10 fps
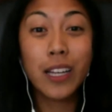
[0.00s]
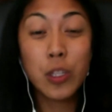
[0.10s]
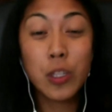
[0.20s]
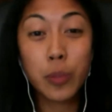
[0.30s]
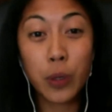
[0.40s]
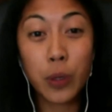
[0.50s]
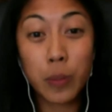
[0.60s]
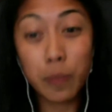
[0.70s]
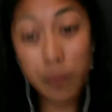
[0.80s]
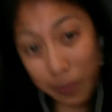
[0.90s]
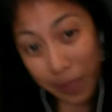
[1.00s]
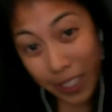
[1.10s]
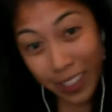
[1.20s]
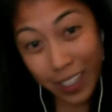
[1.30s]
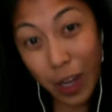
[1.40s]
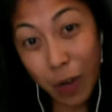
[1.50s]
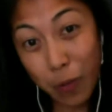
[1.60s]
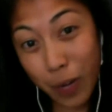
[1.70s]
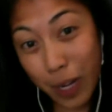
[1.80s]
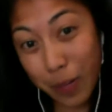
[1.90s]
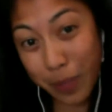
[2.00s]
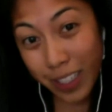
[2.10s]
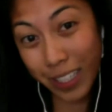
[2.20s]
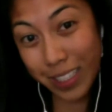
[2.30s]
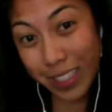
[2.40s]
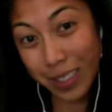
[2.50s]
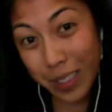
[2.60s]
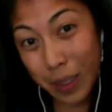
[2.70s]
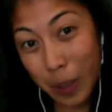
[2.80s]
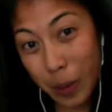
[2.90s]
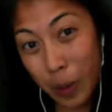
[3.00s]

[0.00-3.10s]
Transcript: So both Bing Bing, Redberry gets a